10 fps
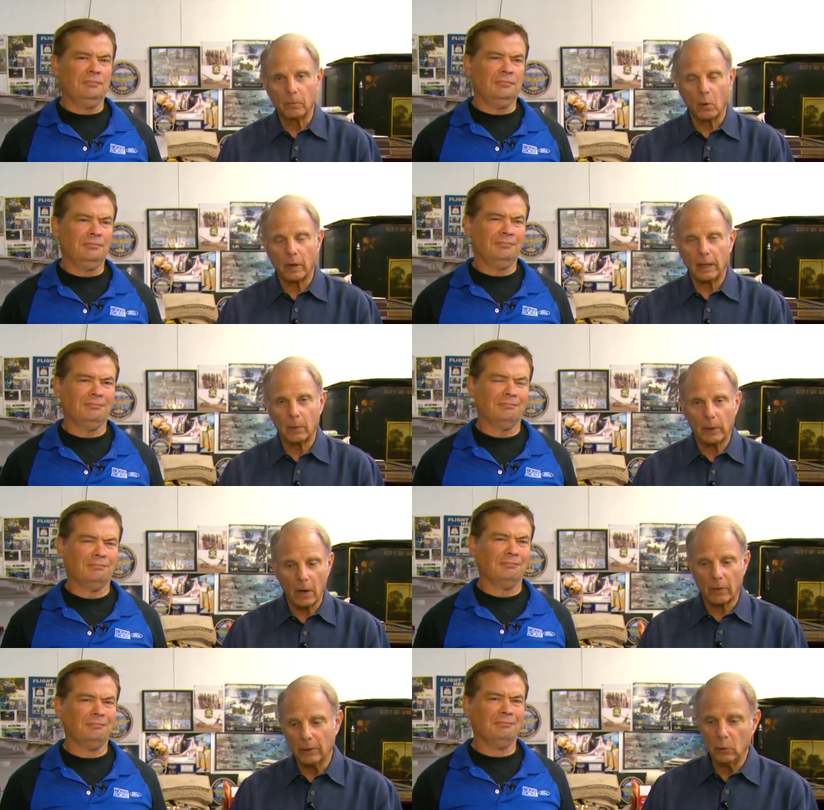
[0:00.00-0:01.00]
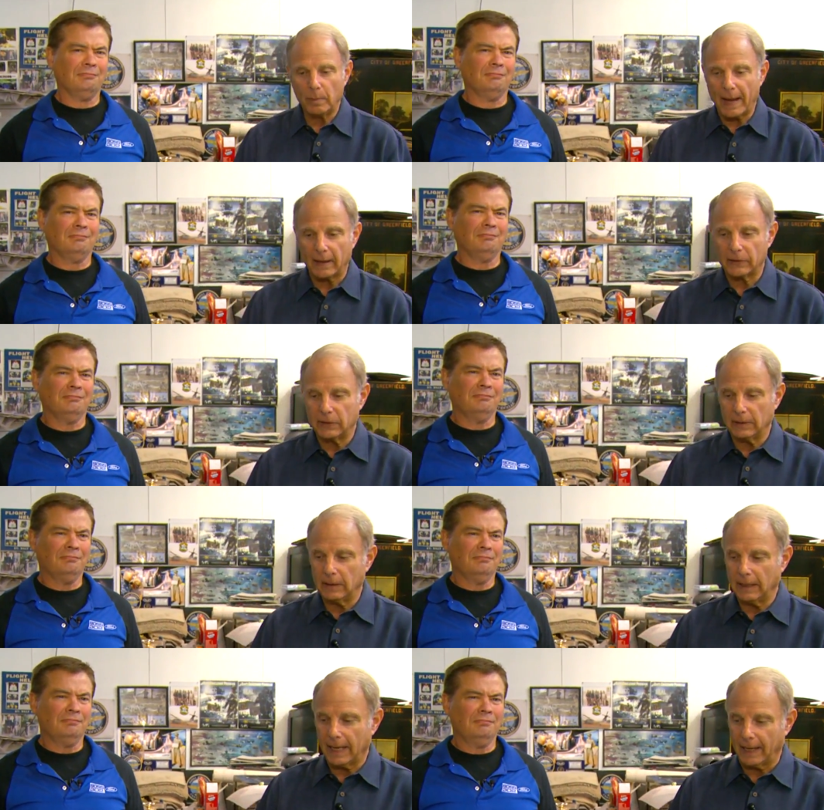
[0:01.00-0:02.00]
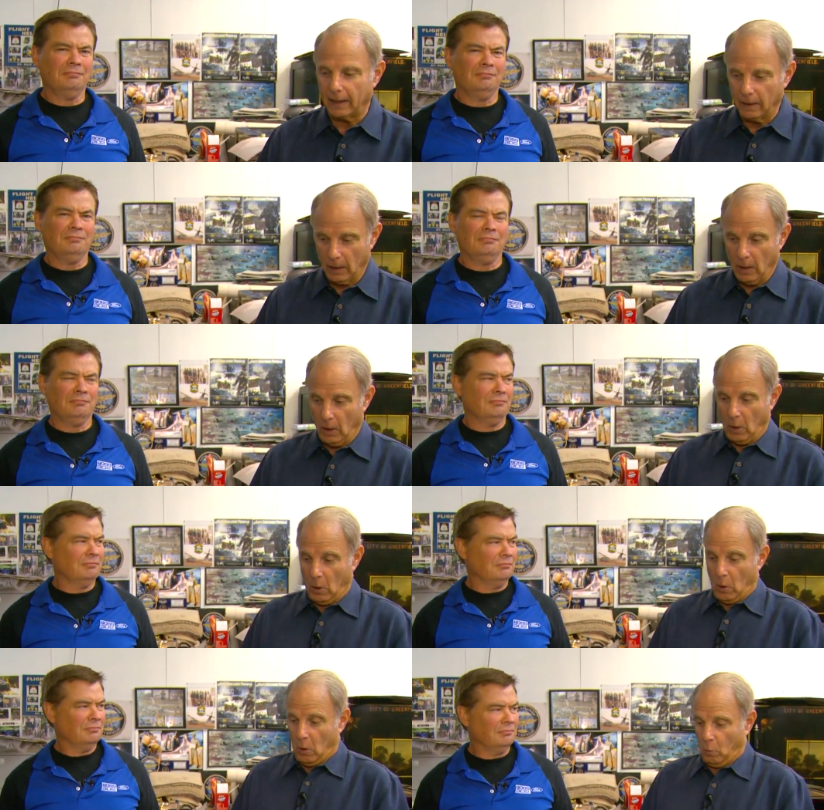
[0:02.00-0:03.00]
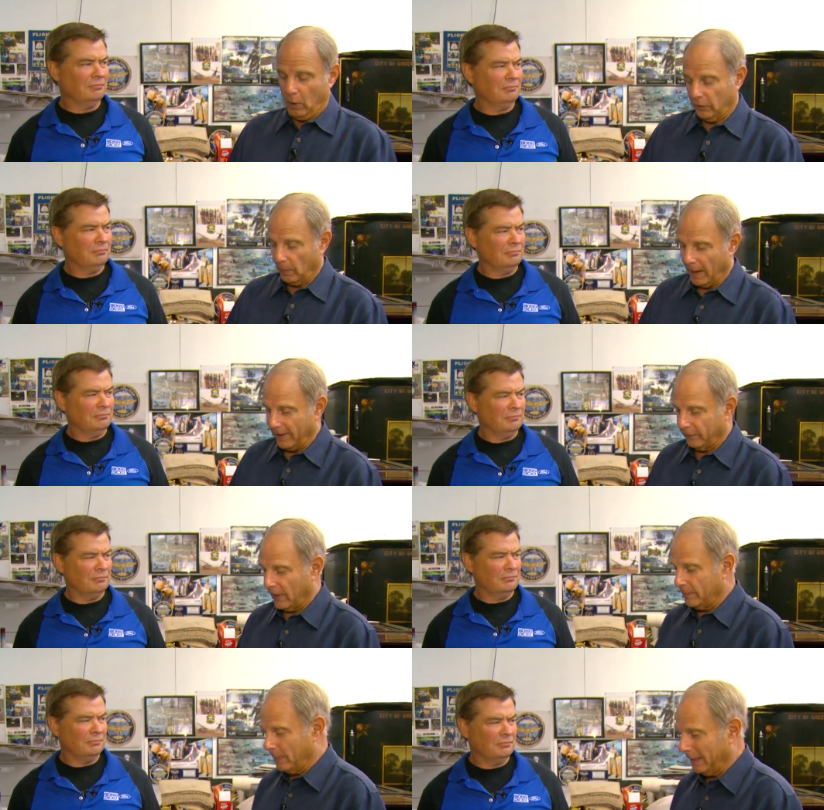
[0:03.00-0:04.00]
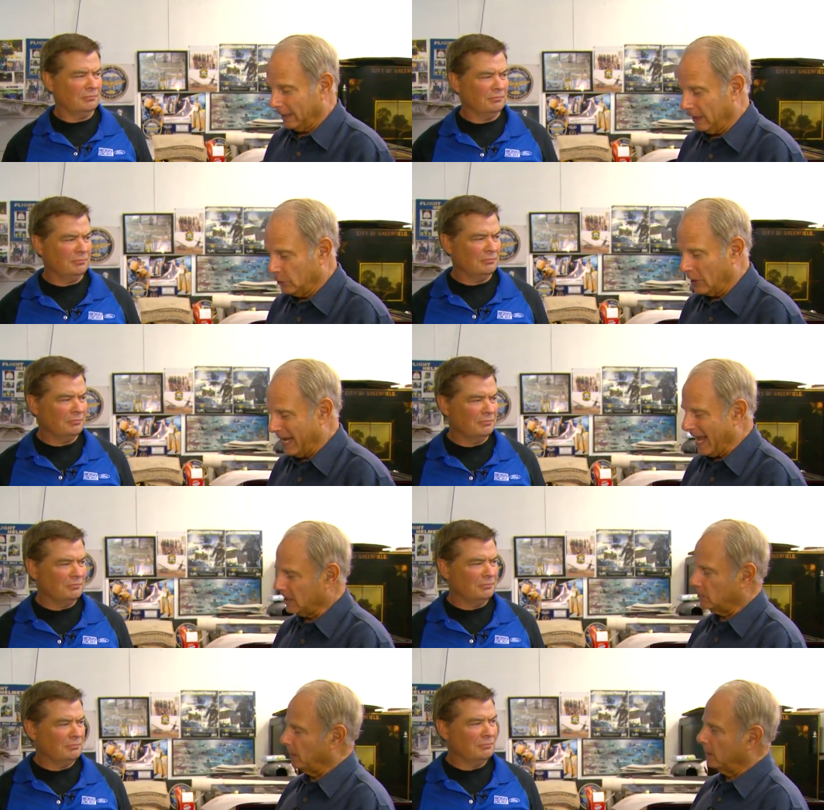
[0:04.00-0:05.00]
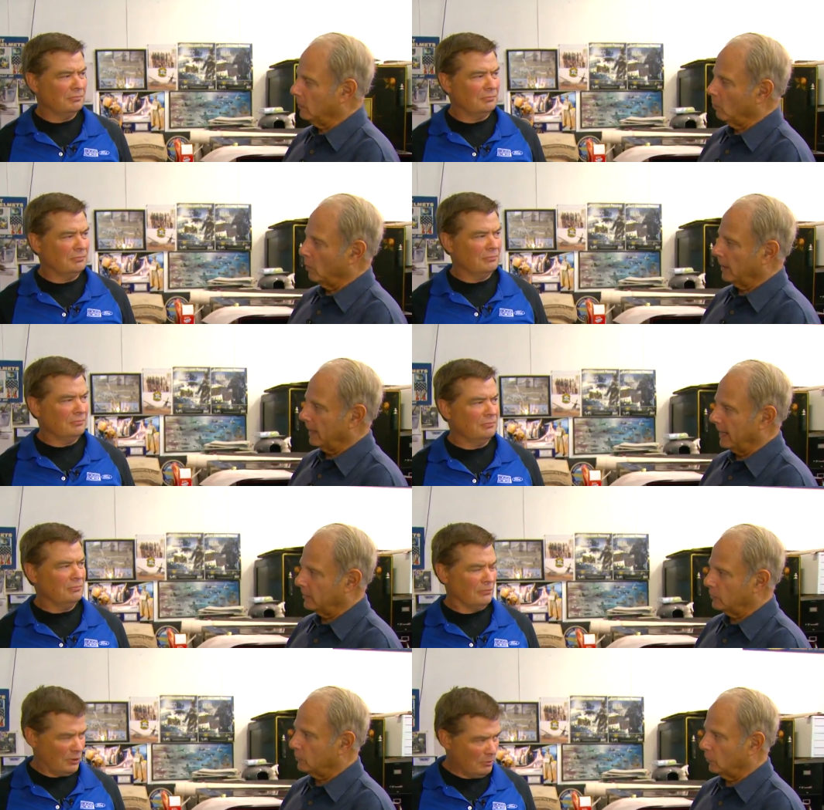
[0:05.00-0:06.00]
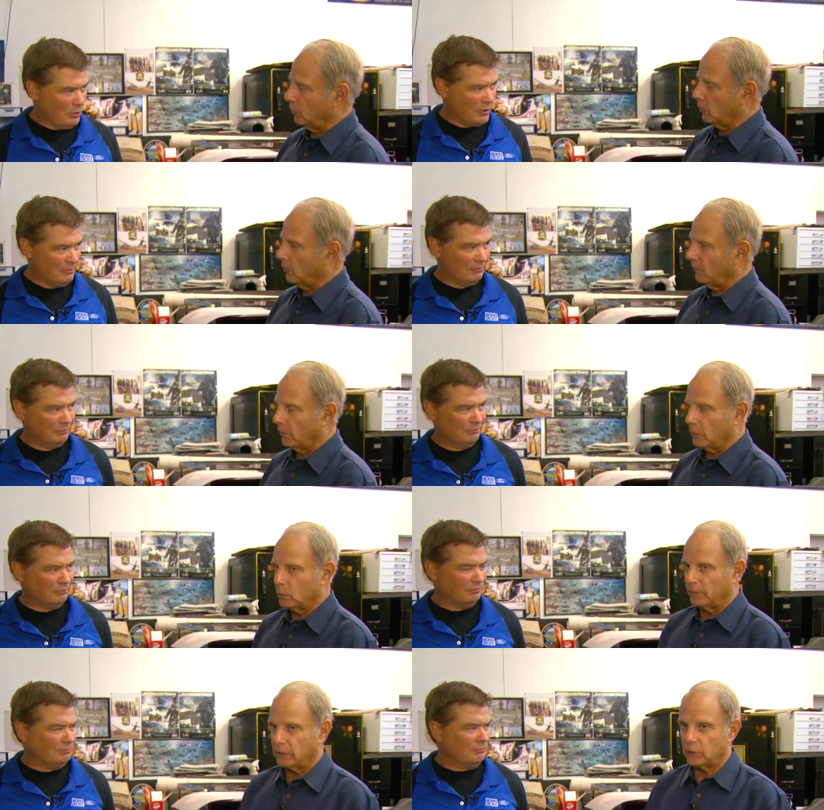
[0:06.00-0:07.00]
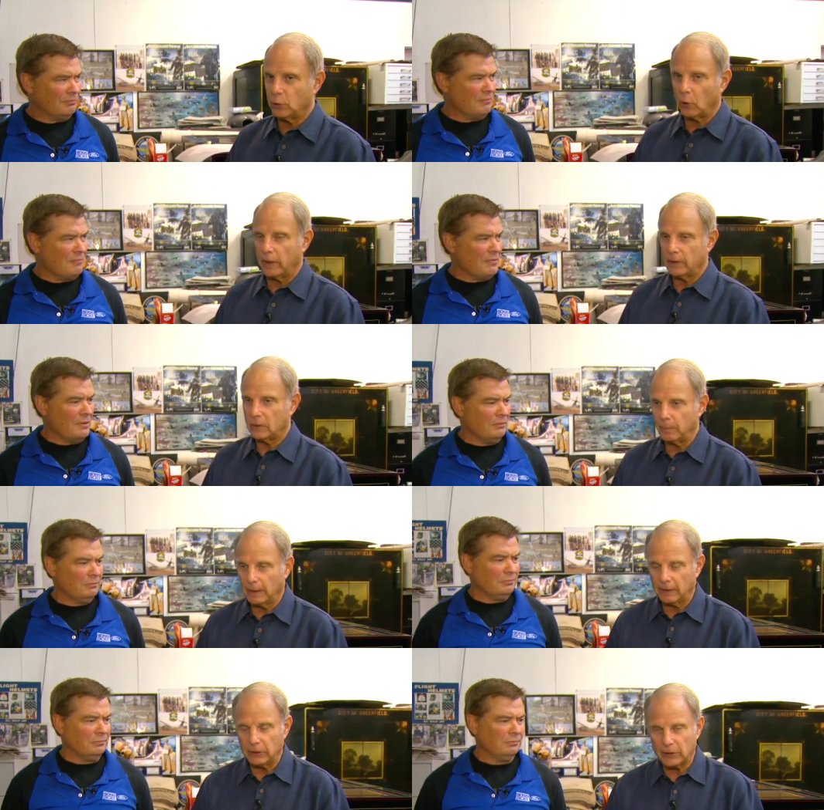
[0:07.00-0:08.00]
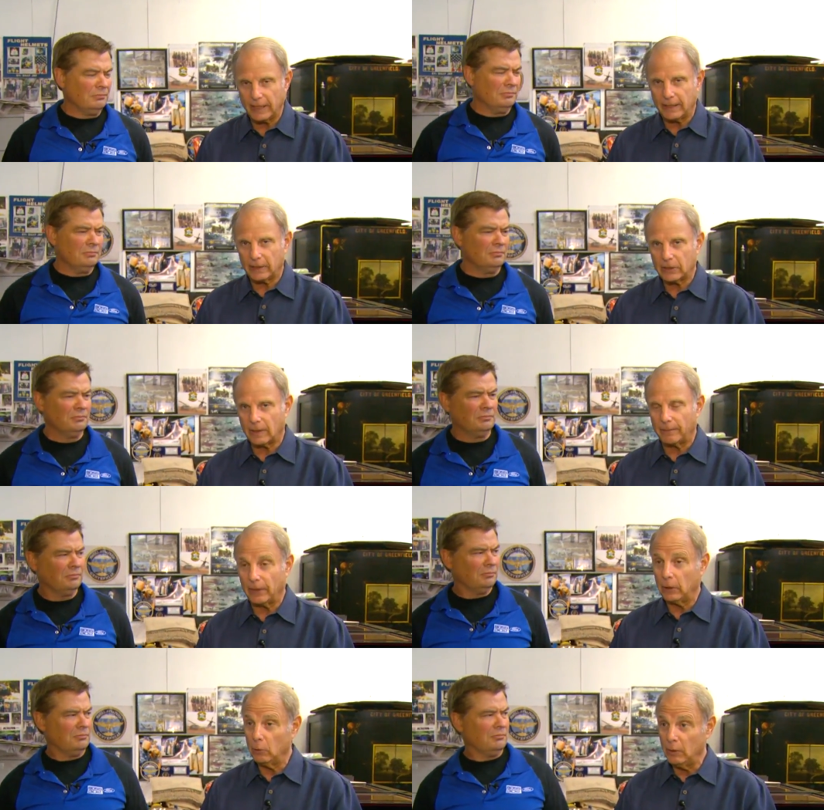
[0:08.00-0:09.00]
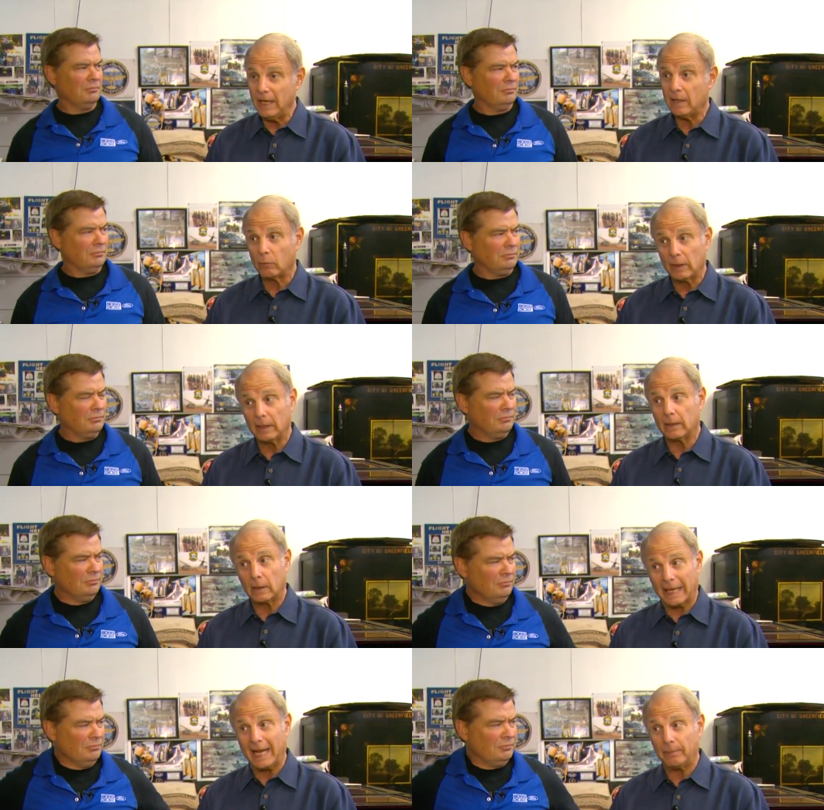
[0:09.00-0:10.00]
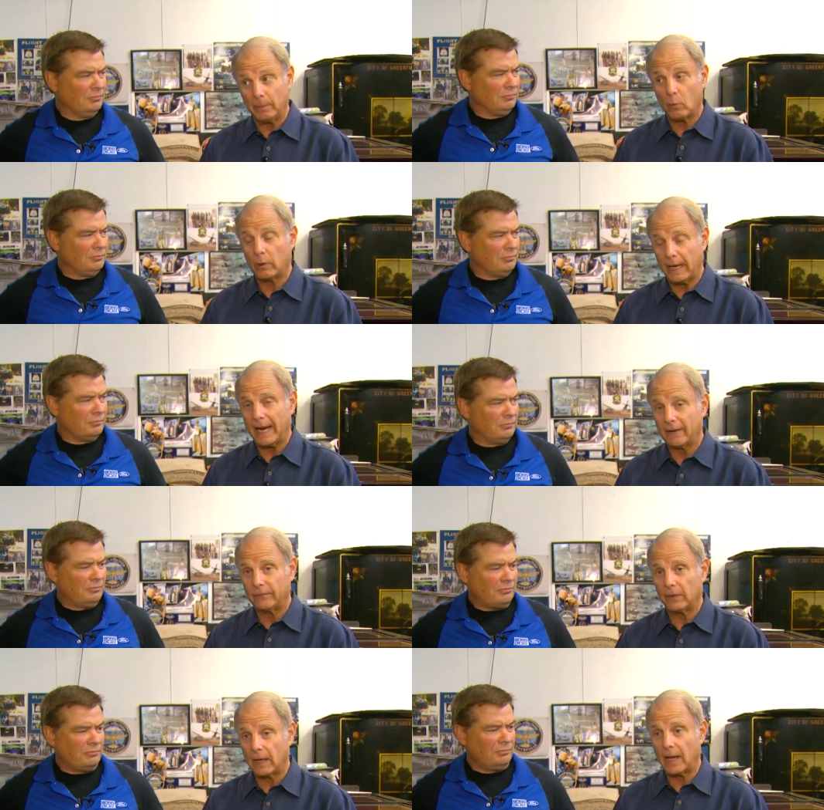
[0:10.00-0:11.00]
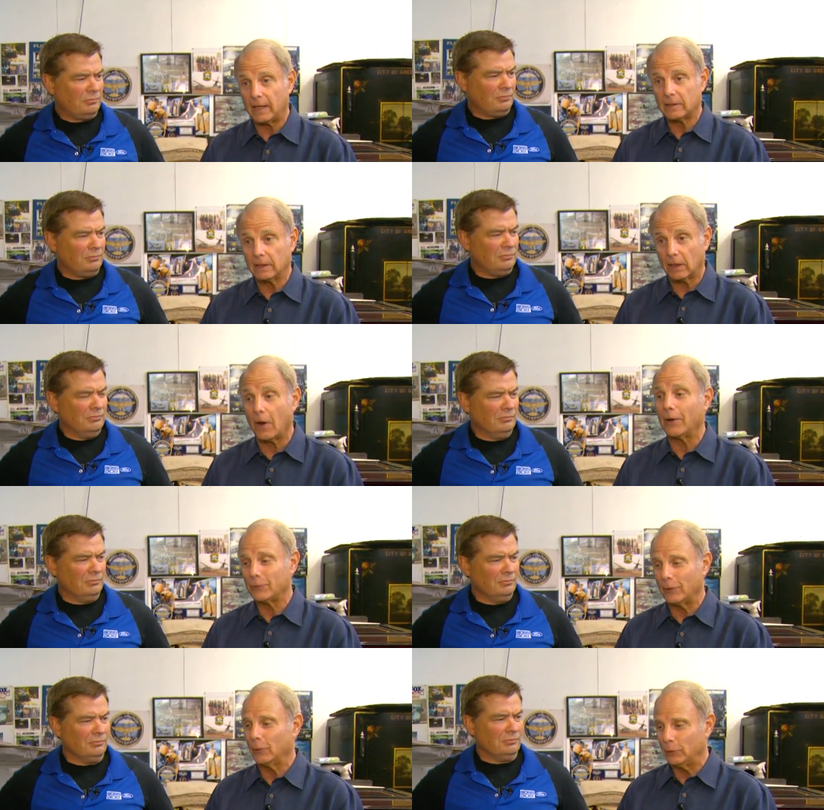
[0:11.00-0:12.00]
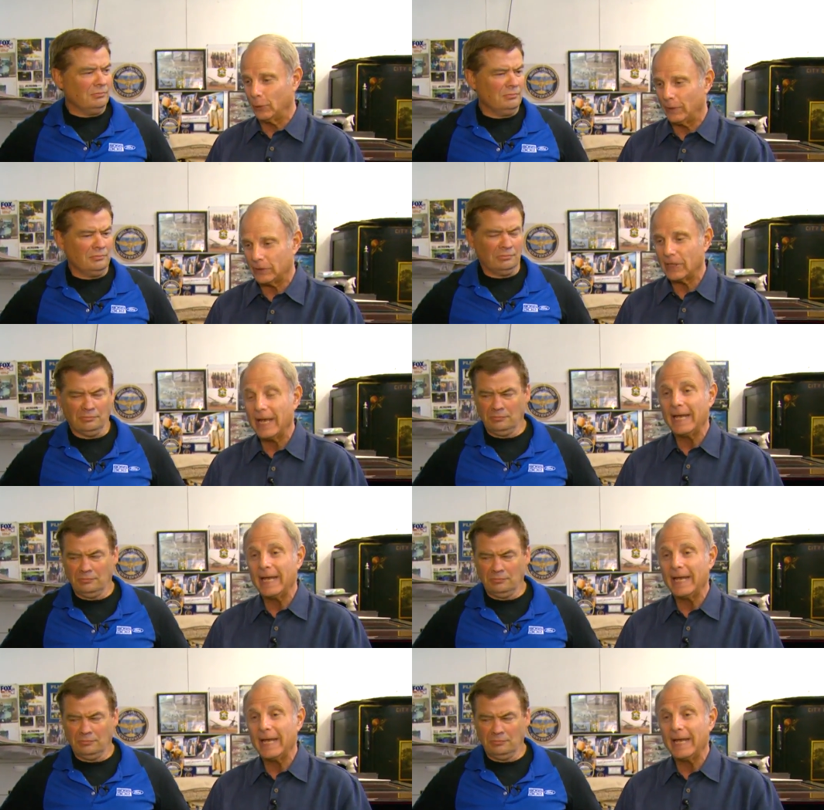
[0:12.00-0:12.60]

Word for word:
Speaker 1: Good morning. We are in New Palestine, Indiana, with my friend Billy J. Espick. Good morning again, sir. Morning. For those who have just joined us, Billy J. does something unique, really. There can't be more than a handful of guys in the country who do this.